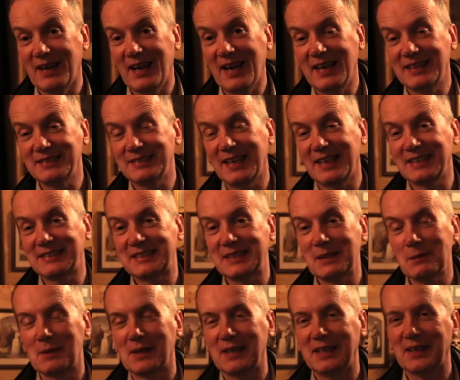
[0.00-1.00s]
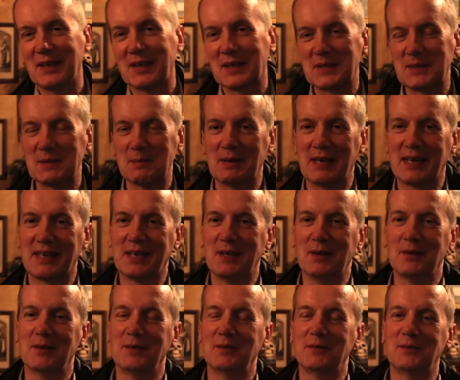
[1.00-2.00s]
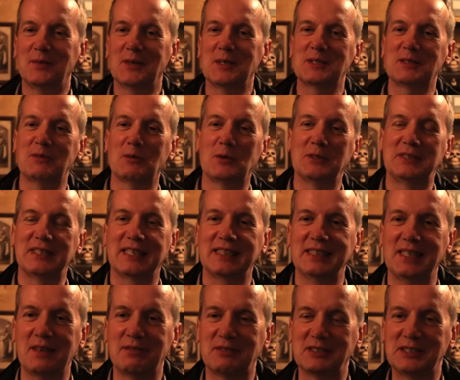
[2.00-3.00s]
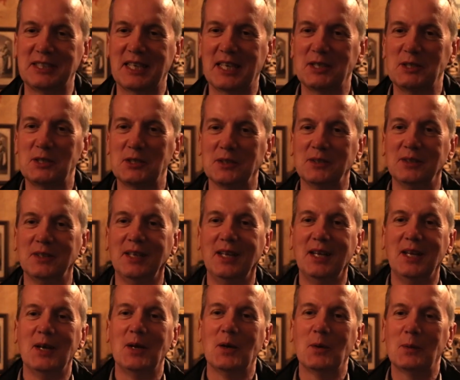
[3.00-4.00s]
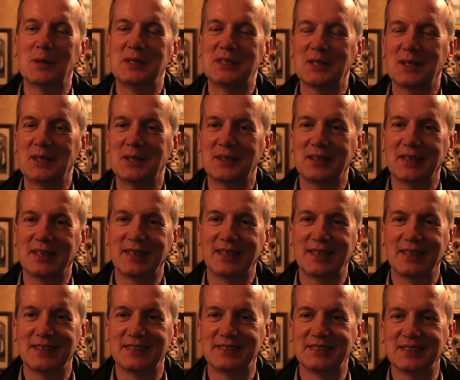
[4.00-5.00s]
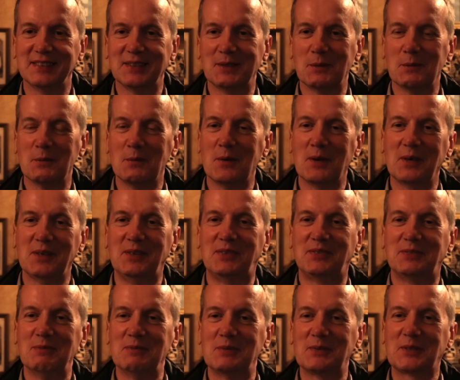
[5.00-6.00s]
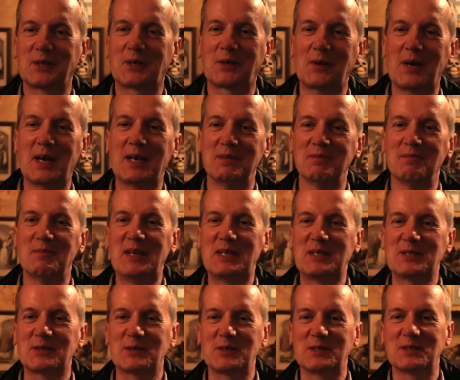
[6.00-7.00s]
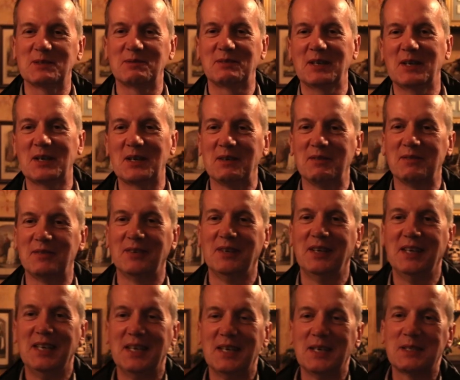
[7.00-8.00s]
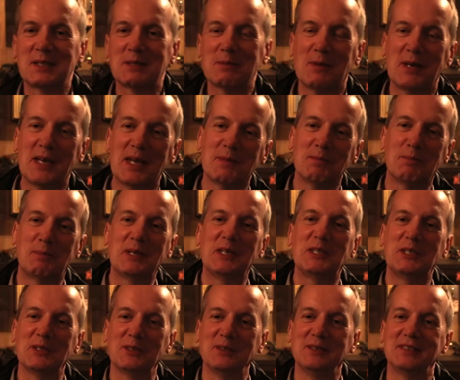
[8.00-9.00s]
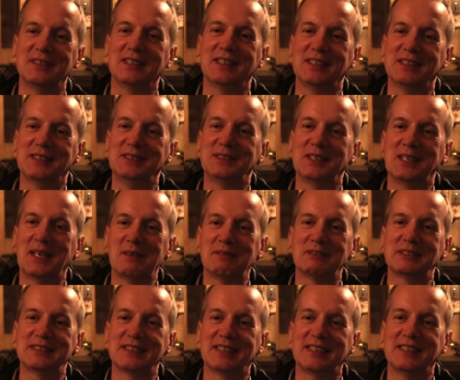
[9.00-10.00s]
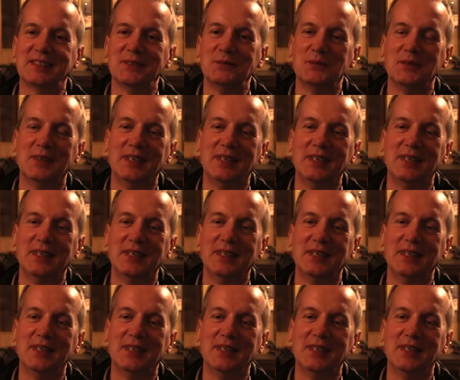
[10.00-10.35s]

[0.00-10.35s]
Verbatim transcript: I, I tell what I liked about it. First of all, it had levitation, which I think is uh, one of the great mysteries of life. It's my ambition to learn to levitate.